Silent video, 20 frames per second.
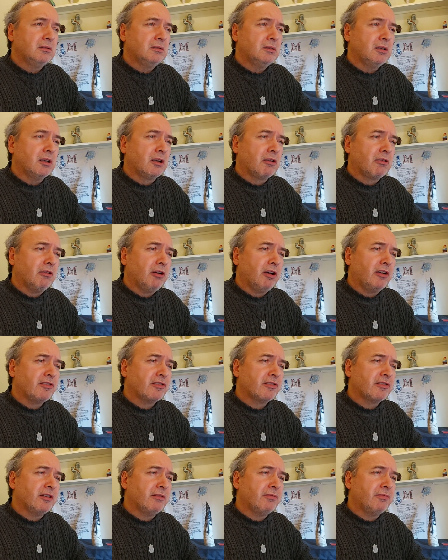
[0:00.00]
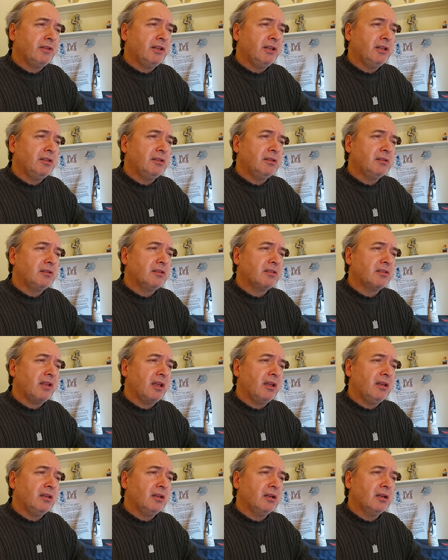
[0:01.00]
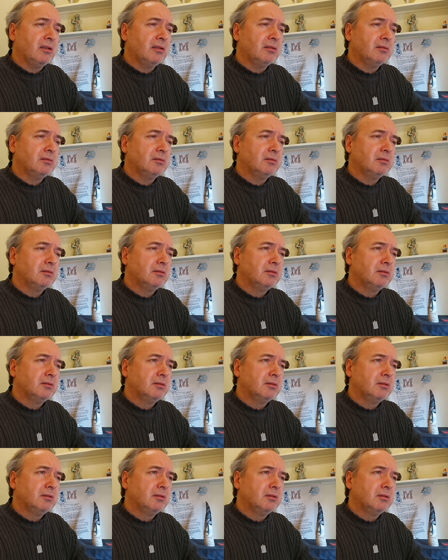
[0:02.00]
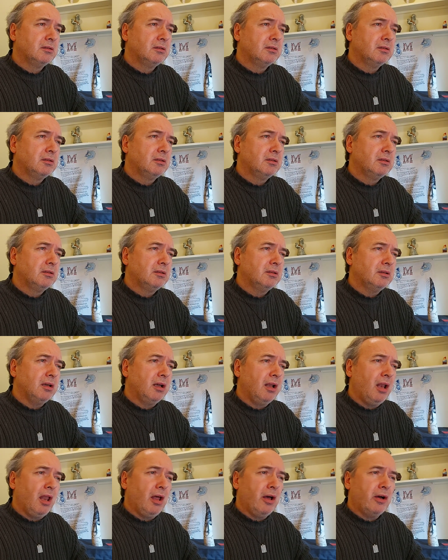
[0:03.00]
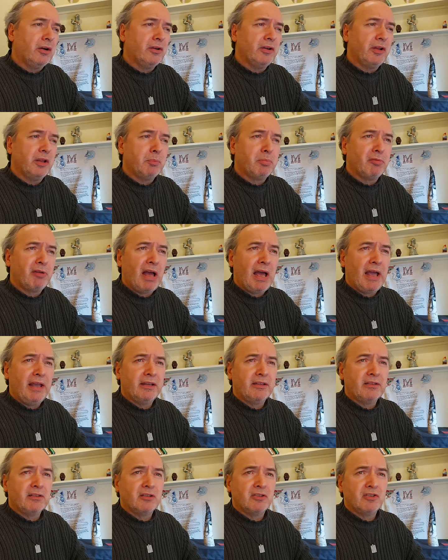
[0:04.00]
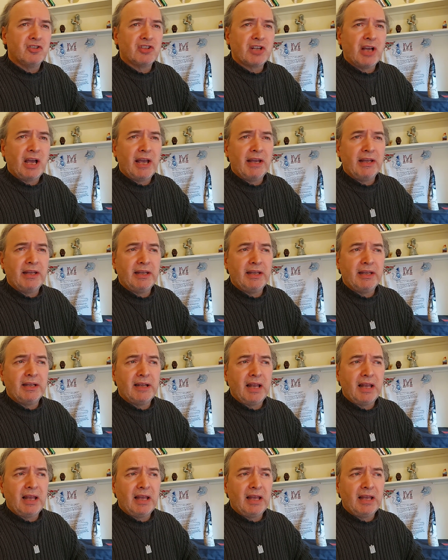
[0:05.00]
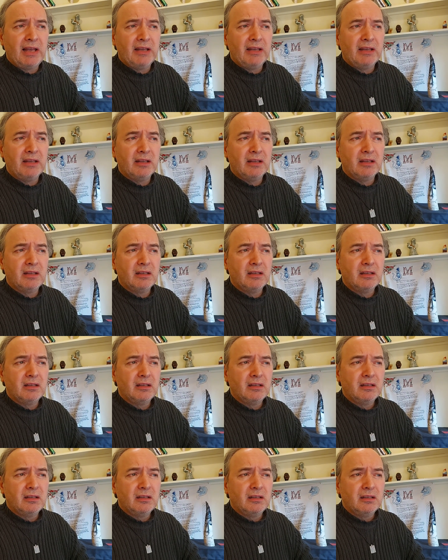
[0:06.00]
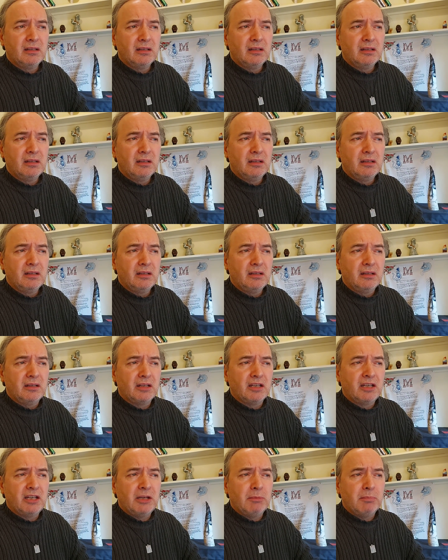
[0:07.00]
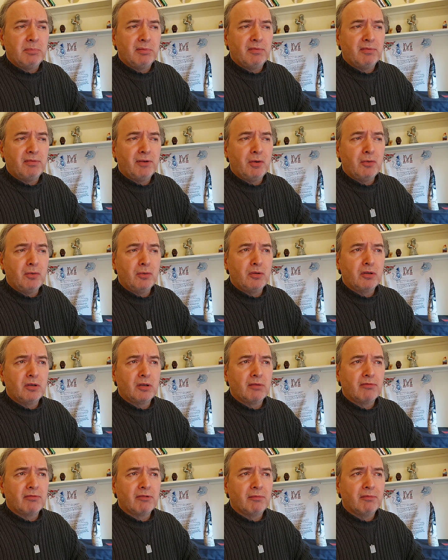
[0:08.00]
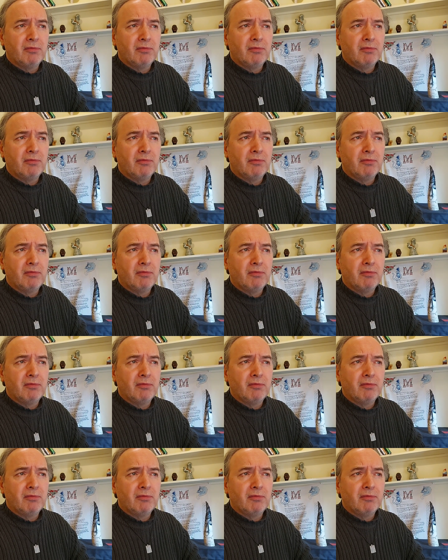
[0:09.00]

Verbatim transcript: Across the fields they know, along the bright and shining line, to keep folk from